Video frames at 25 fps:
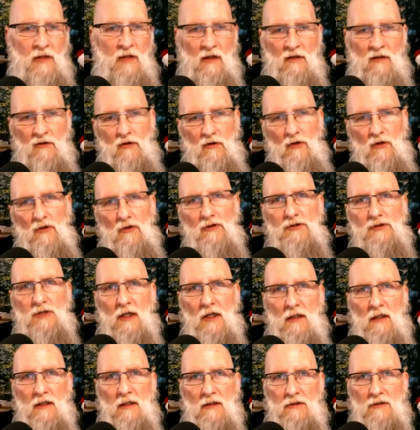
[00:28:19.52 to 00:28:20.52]
New Year's,
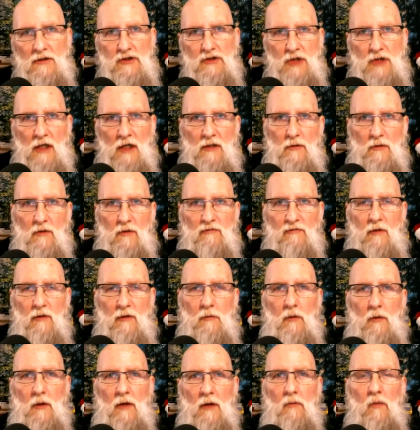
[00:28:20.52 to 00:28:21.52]
and into January,
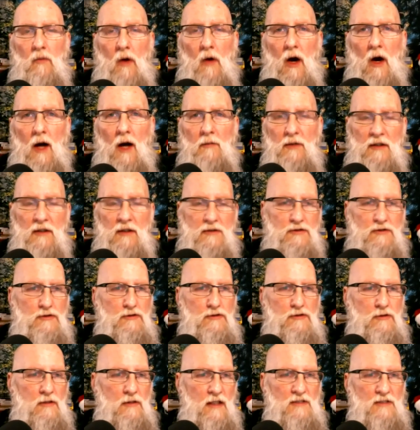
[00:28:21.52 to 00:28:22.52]
February. Why? Because
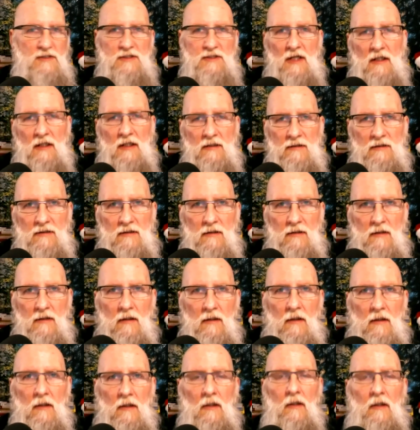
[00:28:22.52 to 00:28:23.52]
there's less sun.
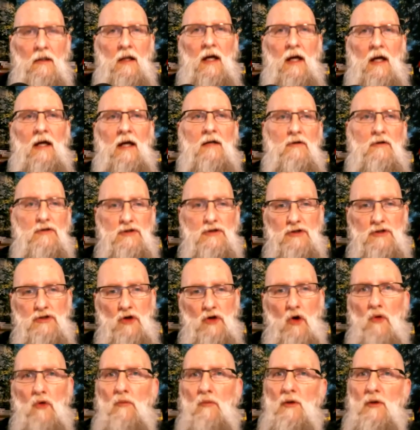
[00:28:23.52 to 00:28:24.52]
And there's
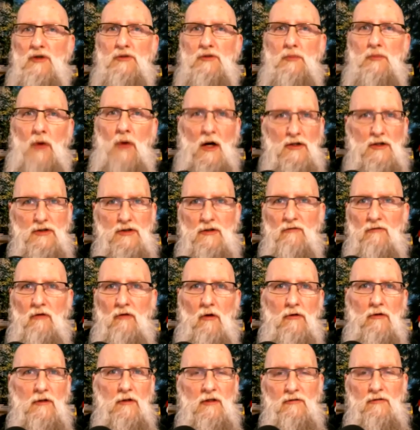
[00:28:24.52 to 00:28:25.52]
so much pressure of
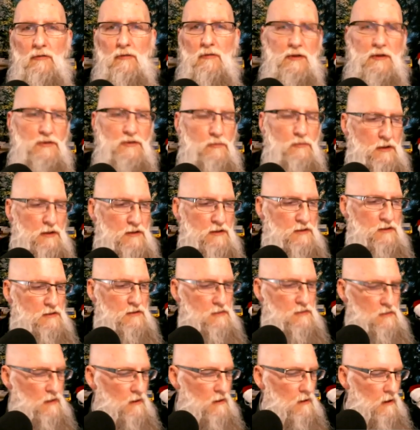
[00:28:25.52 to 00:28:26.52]
all the different bits and
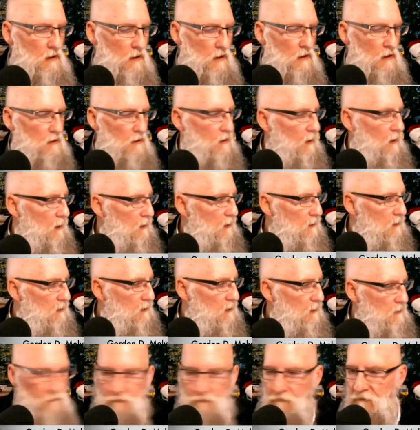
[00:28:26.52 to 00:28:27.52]
pieces. And
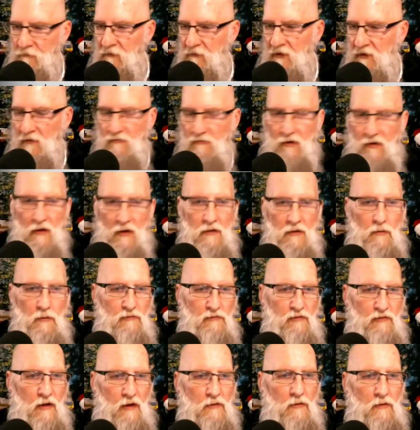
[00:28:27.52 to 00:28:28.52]

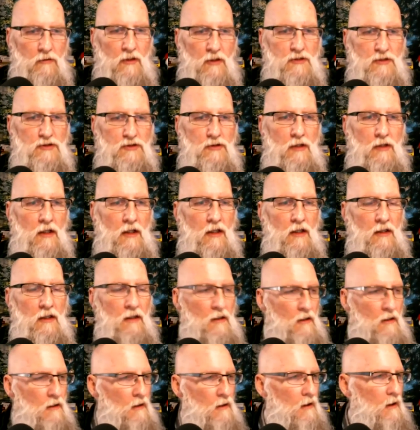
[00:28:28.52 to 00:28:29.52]
we found out yesterday,
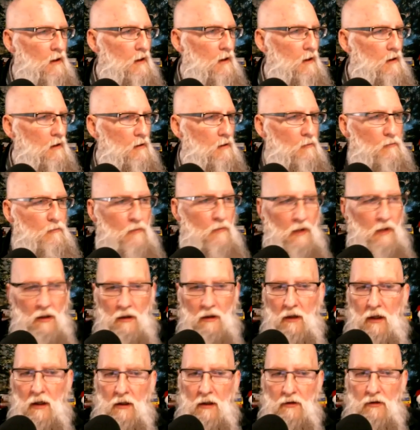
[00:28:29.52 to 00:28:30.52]

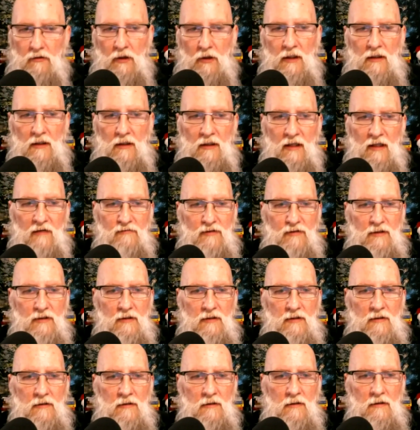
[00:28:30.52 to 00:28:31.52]
a grade
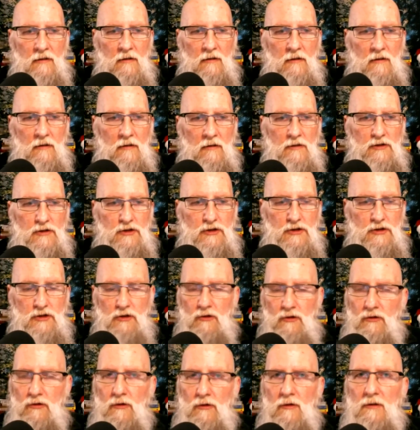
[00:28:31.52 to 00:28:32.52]
11
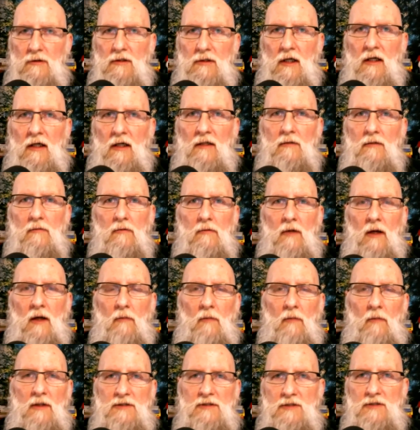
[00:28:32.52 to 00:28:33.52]
student at
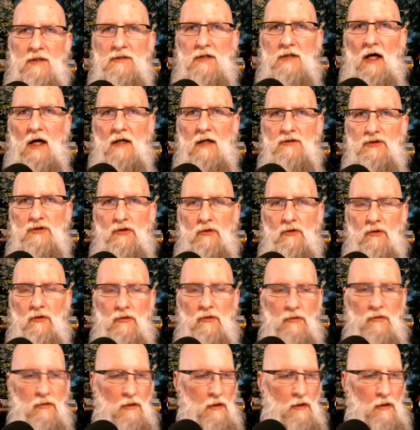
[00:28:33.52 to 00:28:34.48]
my son's high school